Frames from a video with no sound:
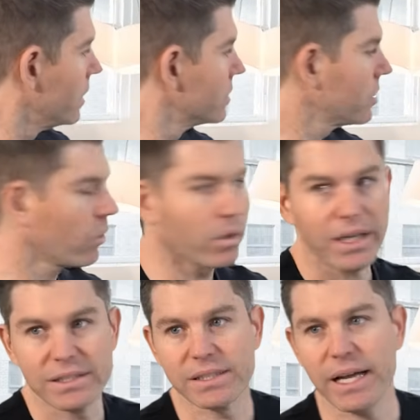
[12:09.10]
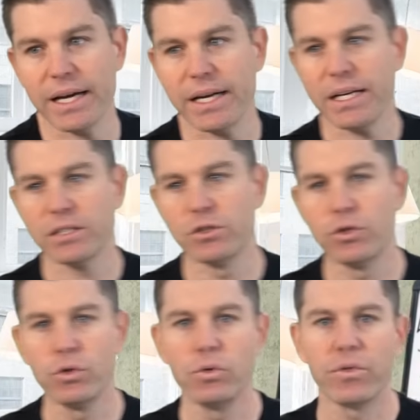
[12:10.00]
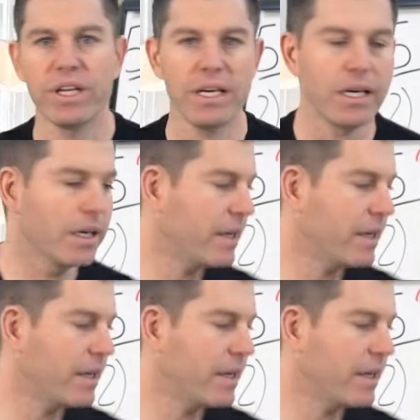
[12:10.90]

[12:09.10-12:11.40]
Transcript: So let's get into the